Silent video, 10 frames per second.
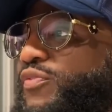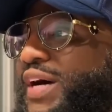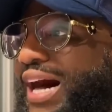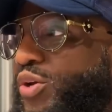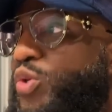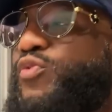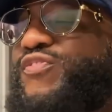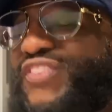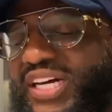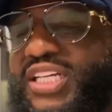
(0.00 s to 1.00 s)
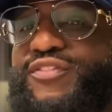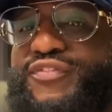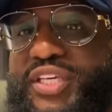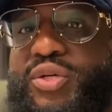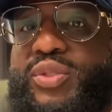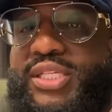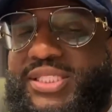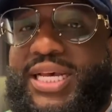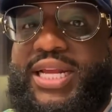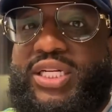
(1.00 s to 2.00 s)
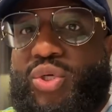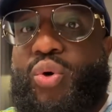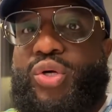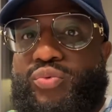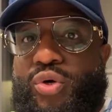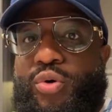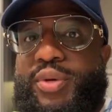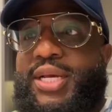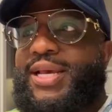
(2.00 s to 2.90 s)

of how you fucking feel inside of the courtroom.